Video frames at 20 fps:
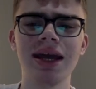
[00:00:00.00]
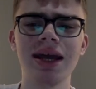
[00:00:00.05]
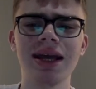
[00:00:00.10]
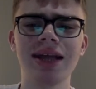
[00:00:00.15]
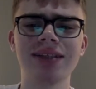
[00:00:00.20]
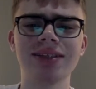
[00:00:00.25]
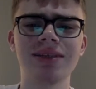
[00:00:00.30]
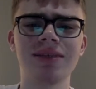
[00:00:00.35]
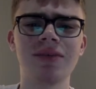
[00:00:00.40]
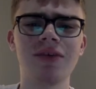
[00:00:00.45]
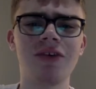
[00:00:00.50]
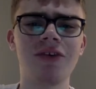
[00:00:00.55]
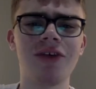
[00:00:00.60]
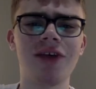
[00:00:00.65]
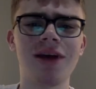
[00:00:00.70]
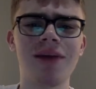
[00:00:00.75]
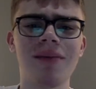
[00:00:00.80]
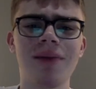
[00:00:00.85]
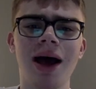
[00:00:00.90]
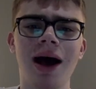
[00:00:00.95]
it's a
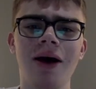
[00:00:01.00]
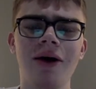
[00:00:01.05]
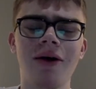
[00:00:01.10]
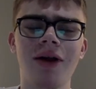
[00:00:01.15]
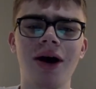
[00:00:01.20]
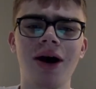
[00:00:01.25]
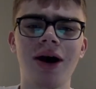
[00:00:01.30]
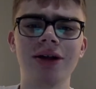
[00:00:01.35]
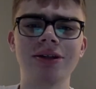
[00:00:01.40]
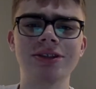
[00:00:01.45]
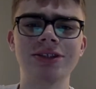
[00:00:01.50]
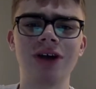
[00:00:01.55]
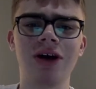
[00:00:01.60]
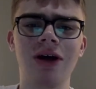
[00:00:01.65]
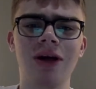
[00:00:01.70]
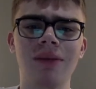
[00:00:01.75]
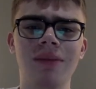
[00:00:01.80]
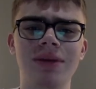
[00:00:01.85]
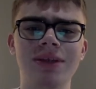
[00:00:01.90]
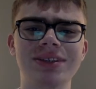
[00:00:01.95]
movie about a
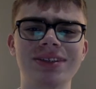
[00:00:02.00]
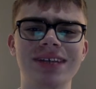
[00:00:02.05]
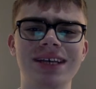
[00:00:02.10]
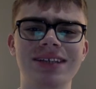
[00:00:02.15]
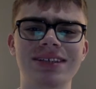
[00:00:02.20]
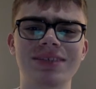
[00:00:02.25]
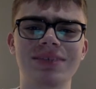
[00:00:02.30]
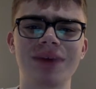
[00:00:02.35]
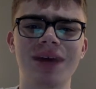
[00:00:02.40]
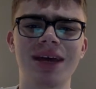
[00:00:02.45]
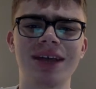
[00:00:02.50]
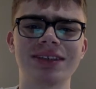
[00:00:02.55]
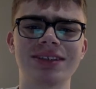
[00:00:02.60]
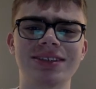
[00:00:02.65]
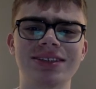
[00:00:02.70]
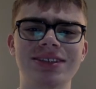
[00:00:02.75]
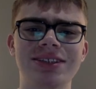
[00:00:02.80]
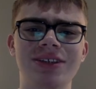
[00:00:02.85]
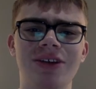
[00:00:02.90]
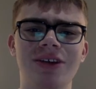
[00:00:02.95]
doll possessed by a
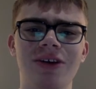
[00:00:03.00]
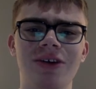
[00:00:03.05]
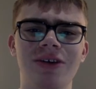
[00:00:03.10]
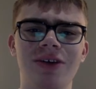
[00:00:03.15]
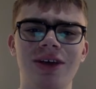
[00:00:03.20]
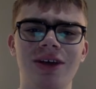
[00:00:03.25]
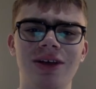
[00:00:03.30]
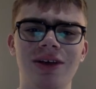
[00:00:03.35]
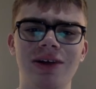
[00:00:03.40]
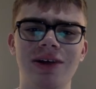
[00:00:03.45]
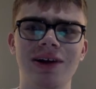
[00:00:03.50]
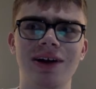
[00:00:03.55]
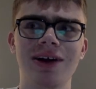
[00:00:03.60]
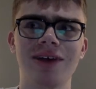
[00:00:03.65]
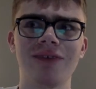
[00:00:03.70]
serial killer.